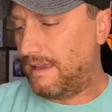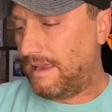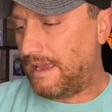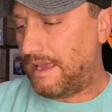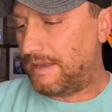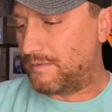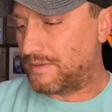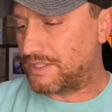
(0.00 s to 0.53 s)

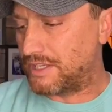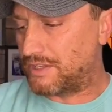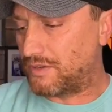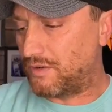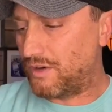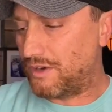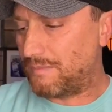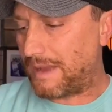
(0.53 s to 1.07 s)
and was
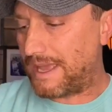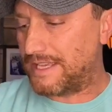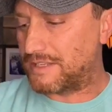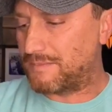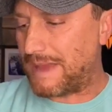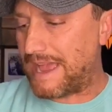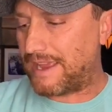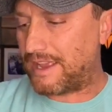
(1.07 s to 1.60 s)
adored by his
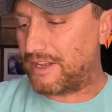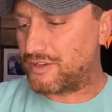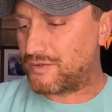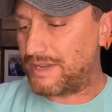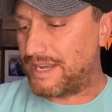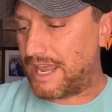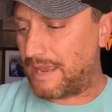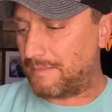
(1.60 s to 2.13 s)

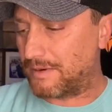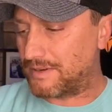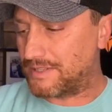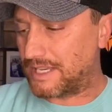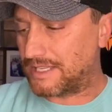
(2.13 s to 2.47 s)
backcountry neighbors,